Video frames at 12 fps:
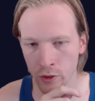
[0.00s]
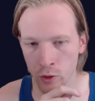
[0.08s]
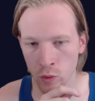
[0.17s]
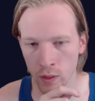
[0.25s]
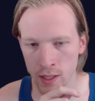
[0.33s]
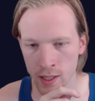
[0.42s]
through
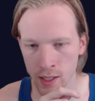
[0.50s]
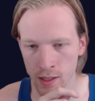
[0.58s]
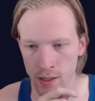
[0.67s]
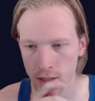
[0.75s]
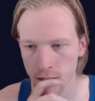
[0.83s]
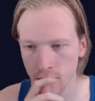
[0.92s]

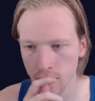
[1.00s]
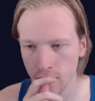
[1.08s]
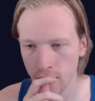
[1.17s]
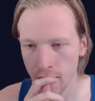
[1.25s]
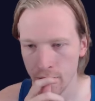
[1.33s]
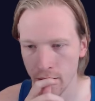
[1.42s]
26,
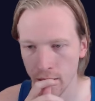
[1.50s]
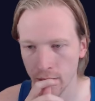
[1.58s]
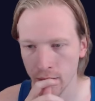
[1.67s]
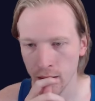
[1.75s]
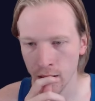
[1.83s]
and then